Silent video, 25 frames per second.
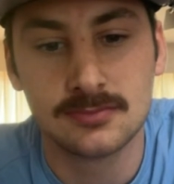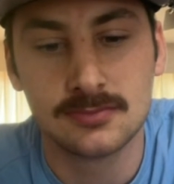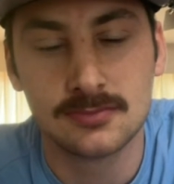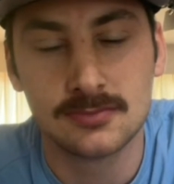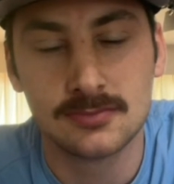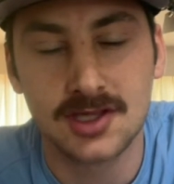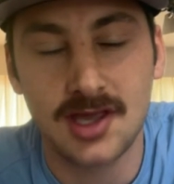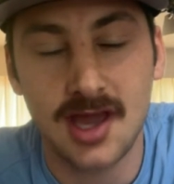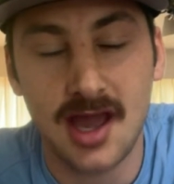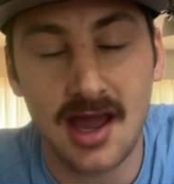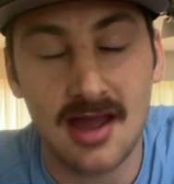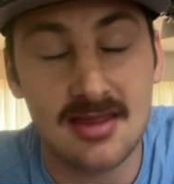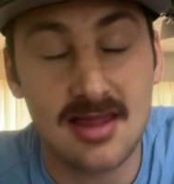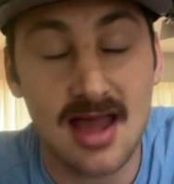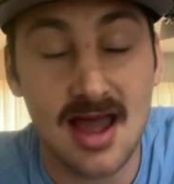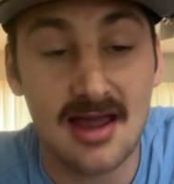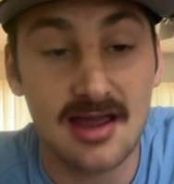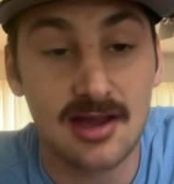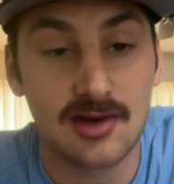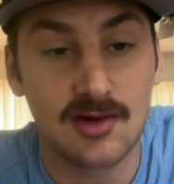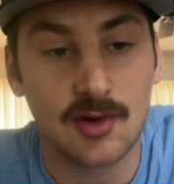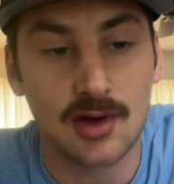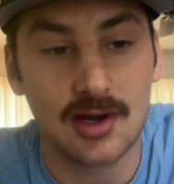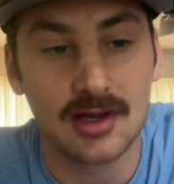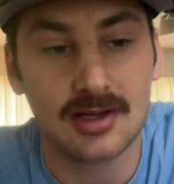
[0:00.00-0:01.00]
Yeah, I
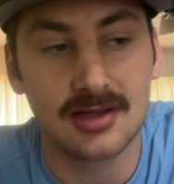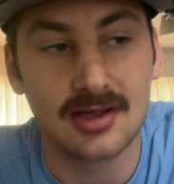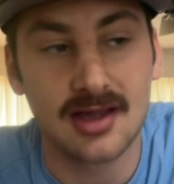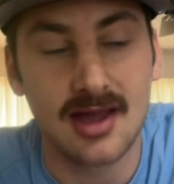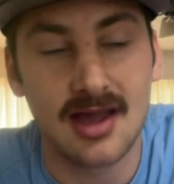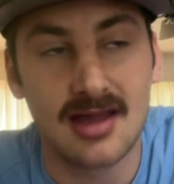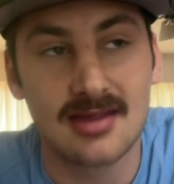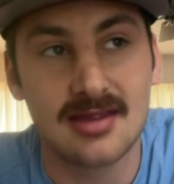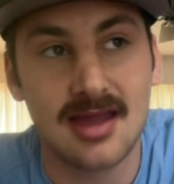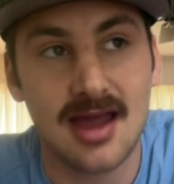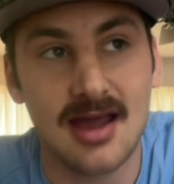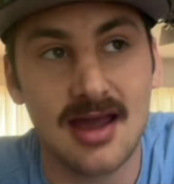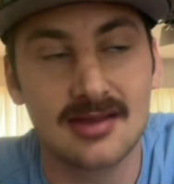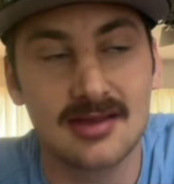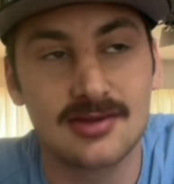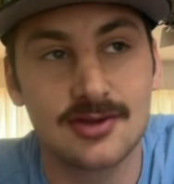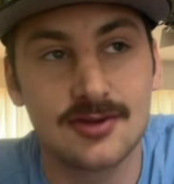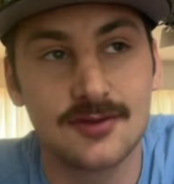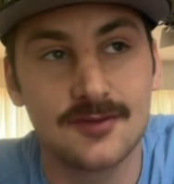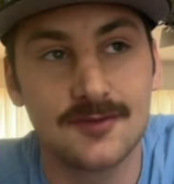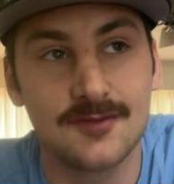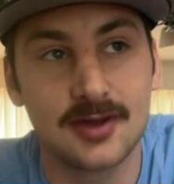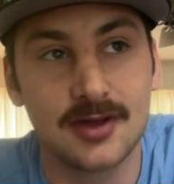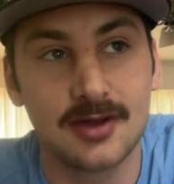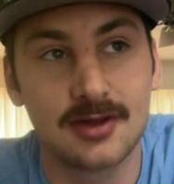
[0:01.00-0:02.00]
agree. I do
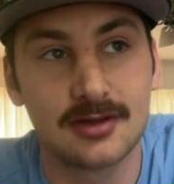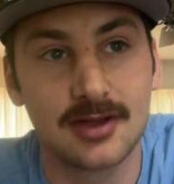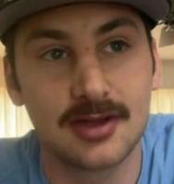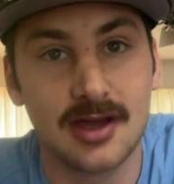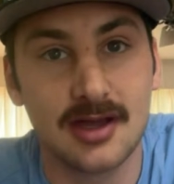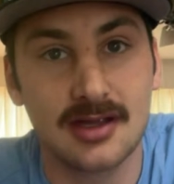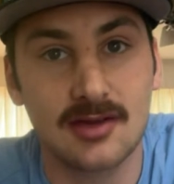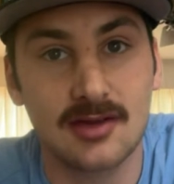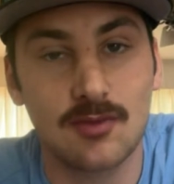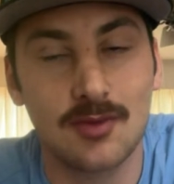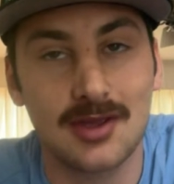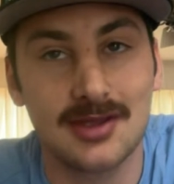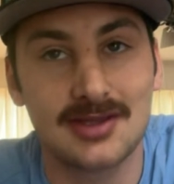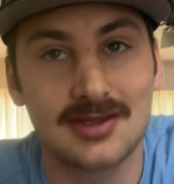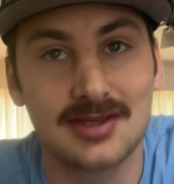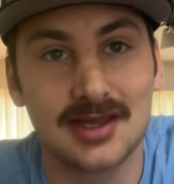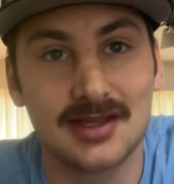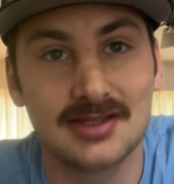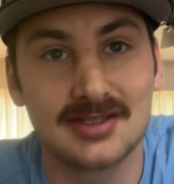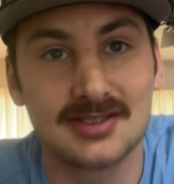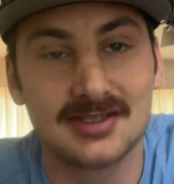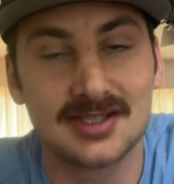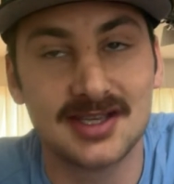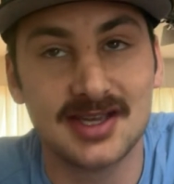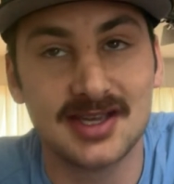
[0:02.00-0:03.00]
feel like we
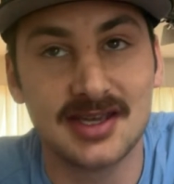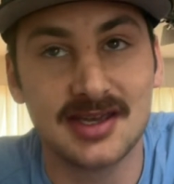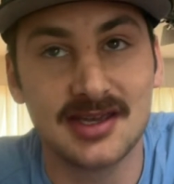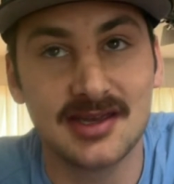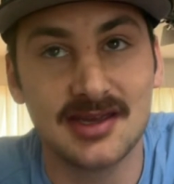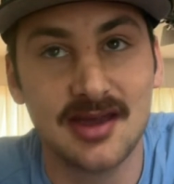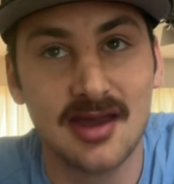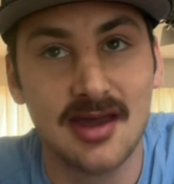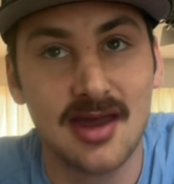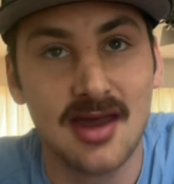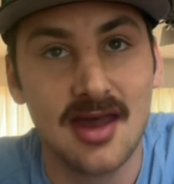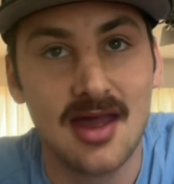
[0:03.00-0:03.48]
did see